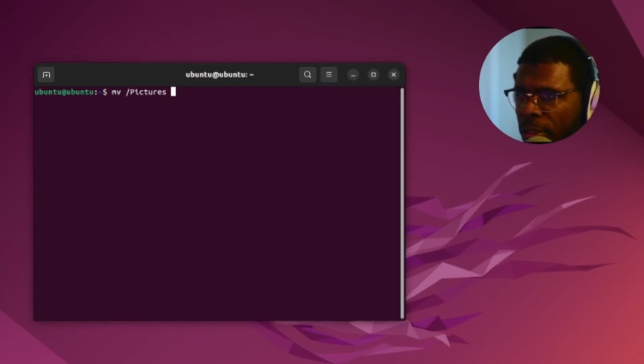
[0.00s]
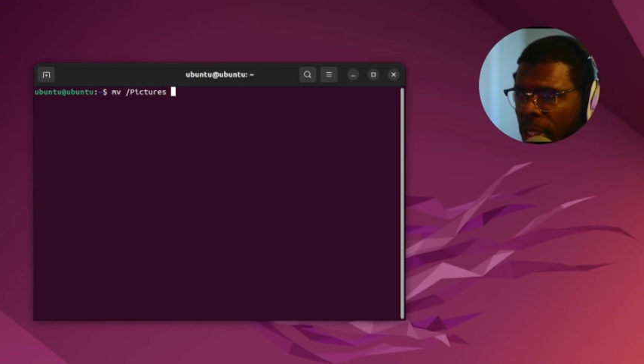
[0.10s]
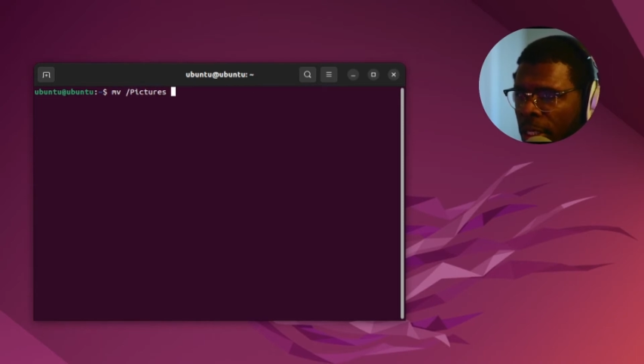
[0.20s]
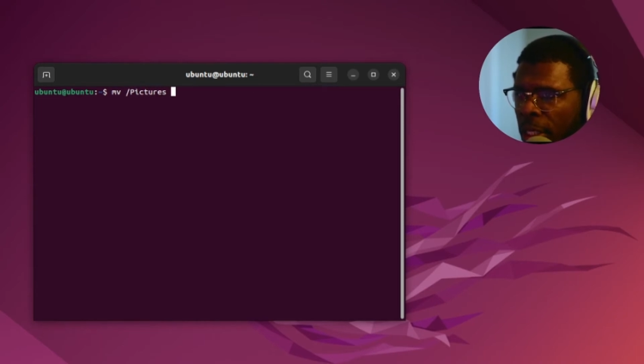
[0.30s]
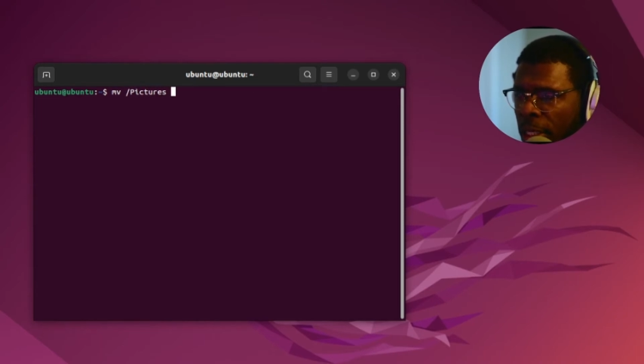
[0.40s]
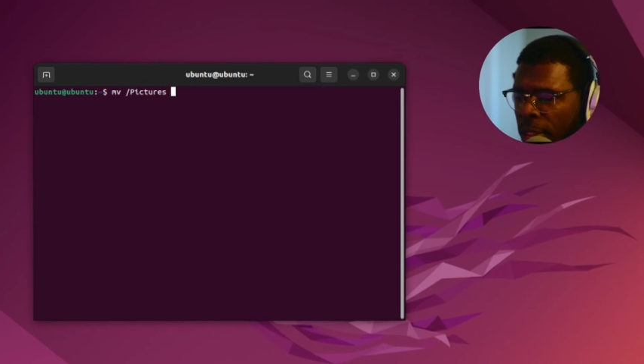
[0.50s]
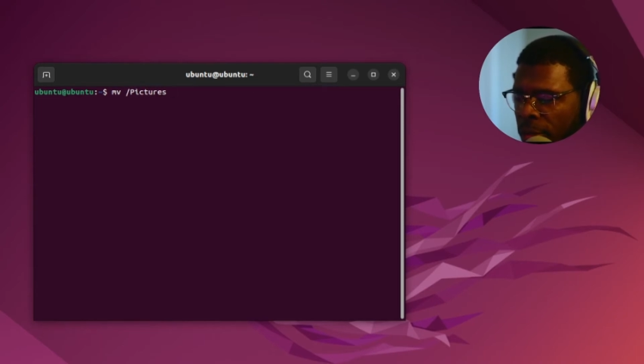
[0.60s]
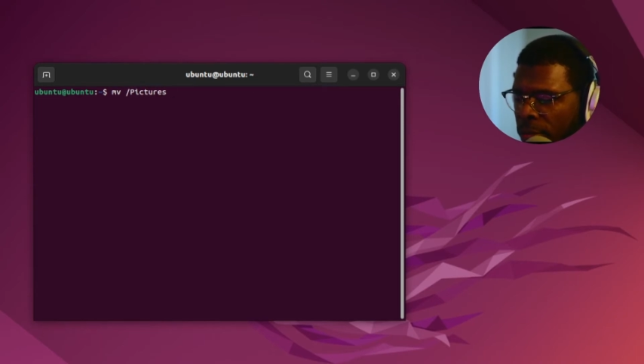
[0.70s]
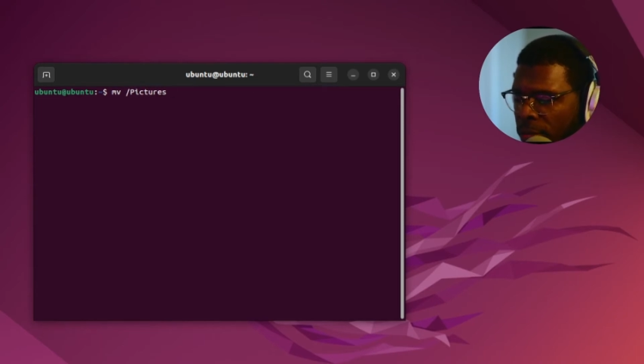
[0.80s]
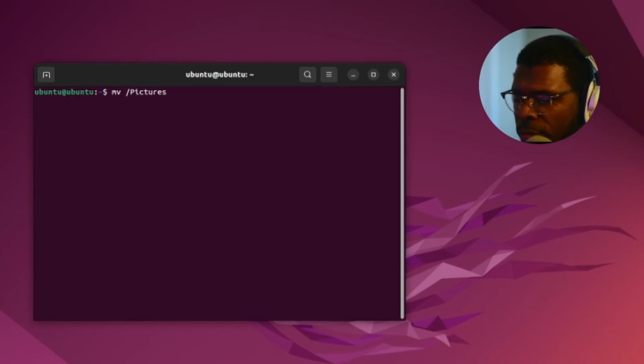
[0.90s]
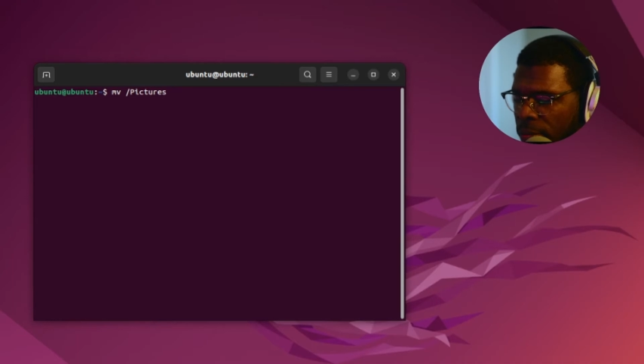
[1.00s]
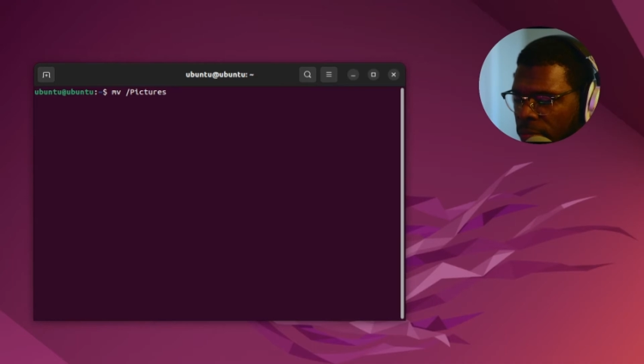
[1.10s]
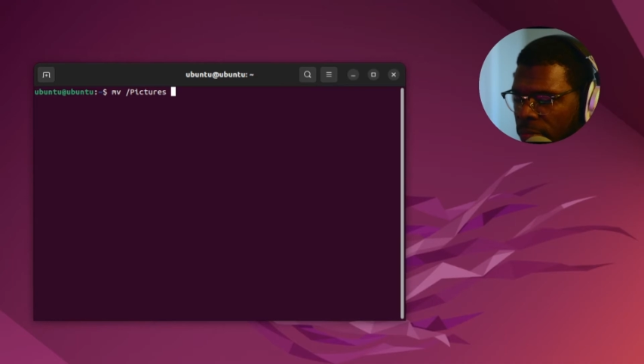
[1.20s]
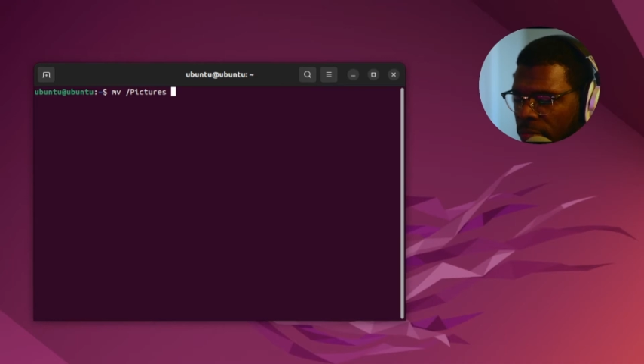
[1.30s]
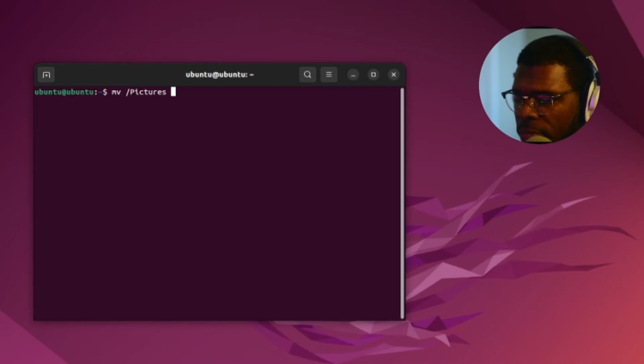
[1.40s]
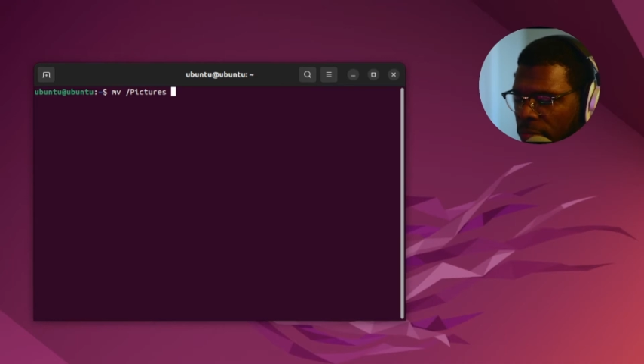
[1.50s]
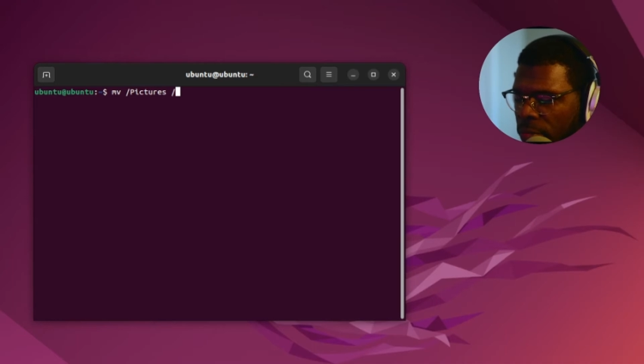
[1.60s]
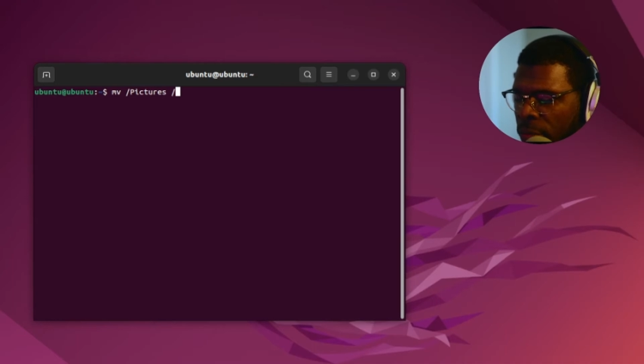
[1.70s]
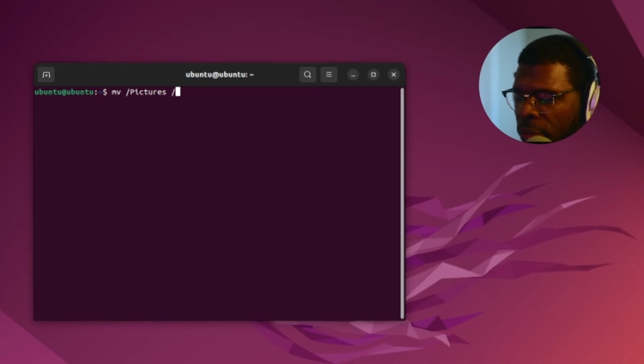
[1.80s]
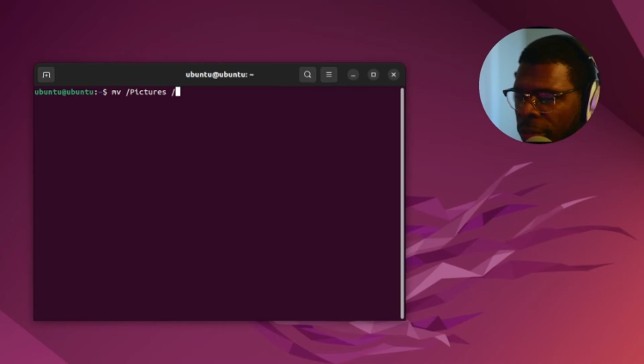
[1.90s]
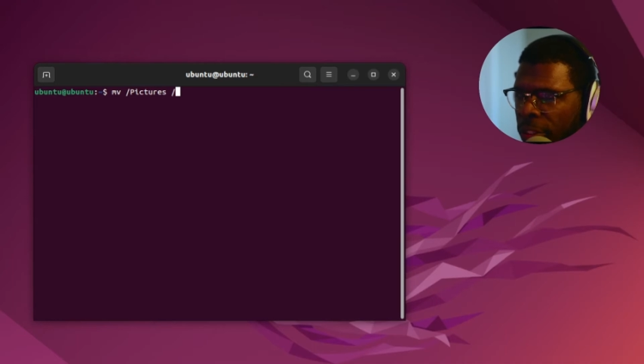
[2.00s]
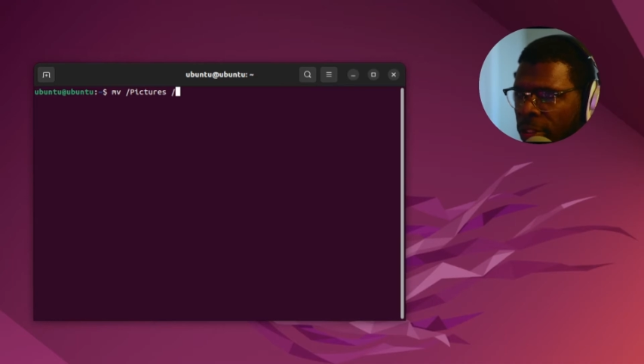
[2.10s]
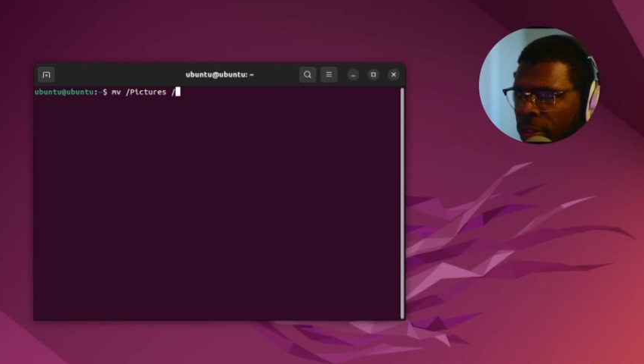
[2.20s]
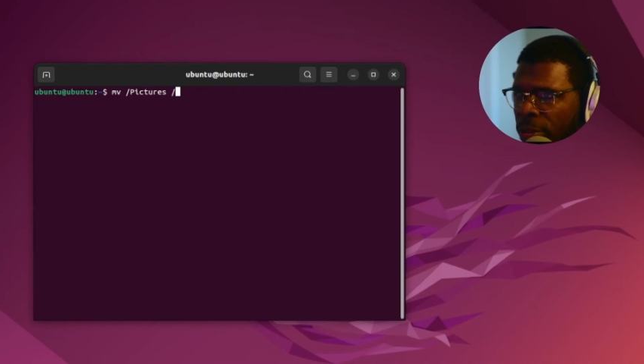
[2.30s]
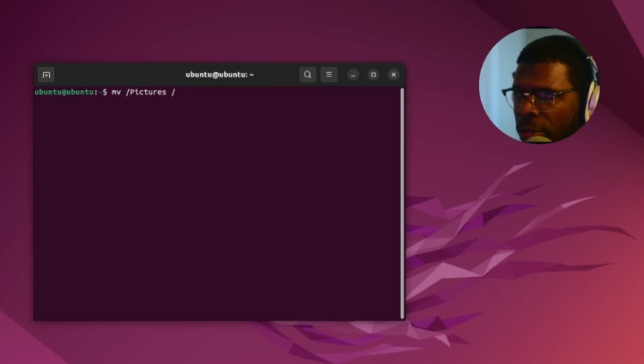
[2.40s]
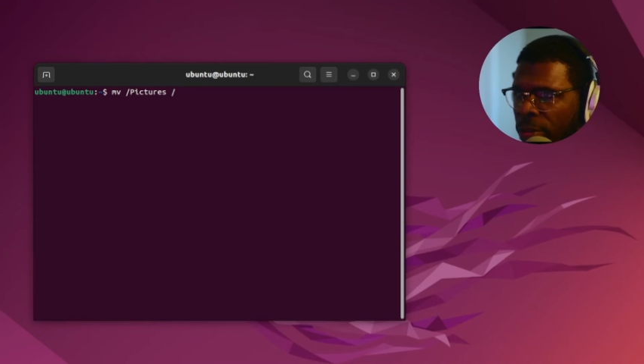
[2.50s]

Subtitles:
and then move it to